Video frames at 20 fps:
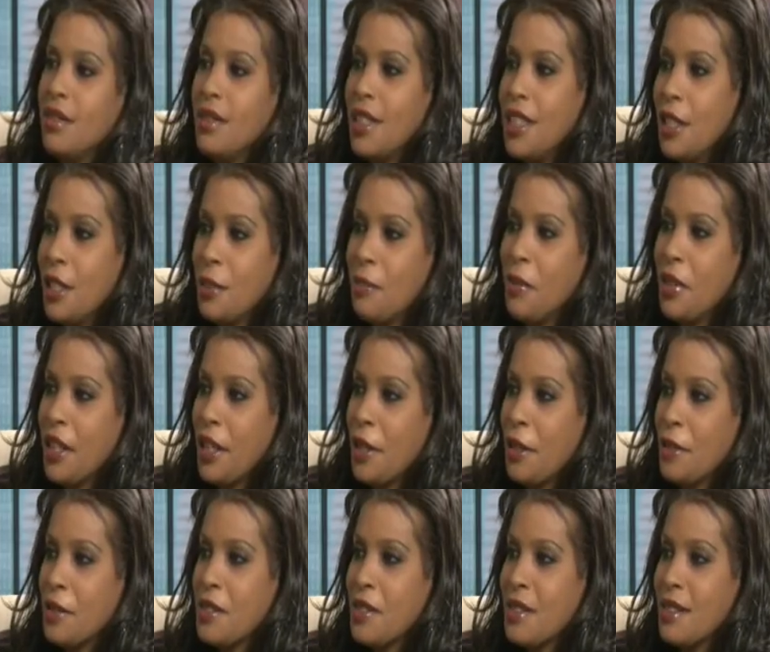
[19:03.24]
league
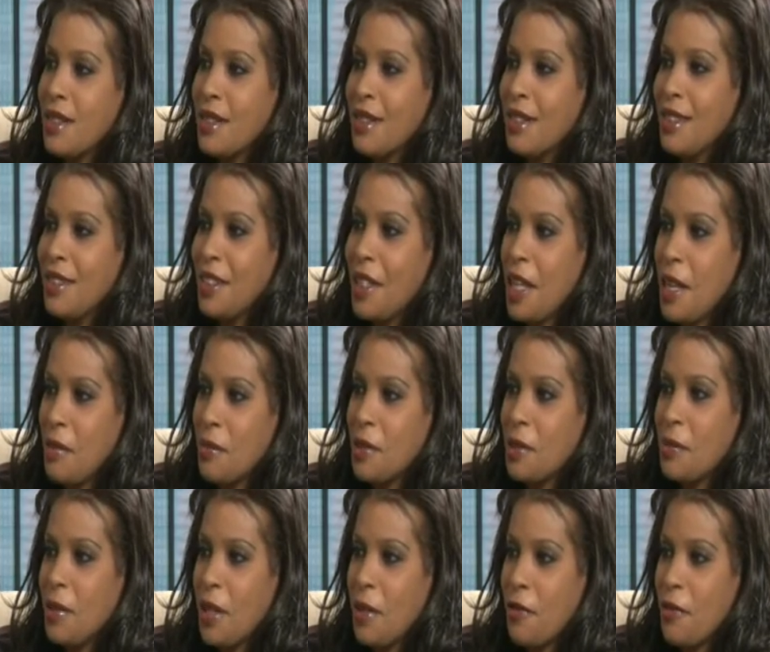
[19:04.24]
players come to
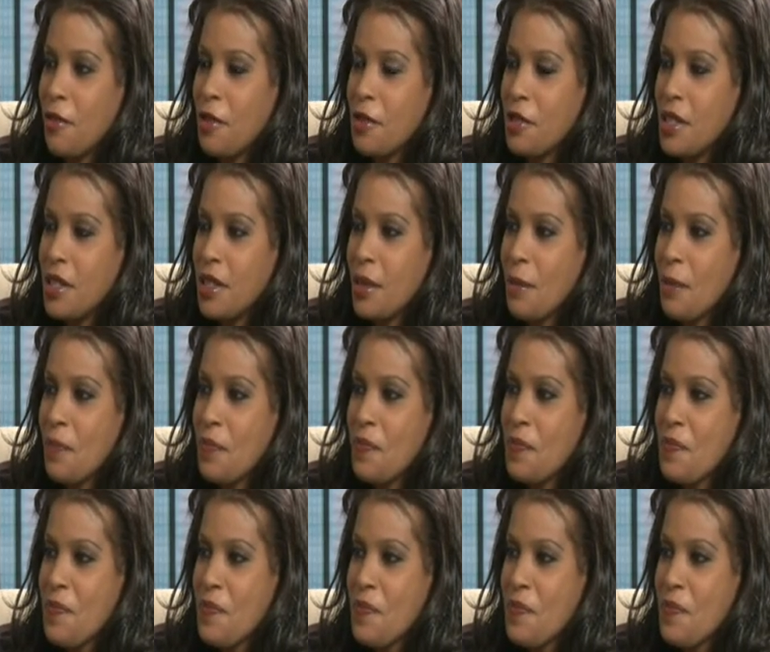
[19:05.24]
play for your team?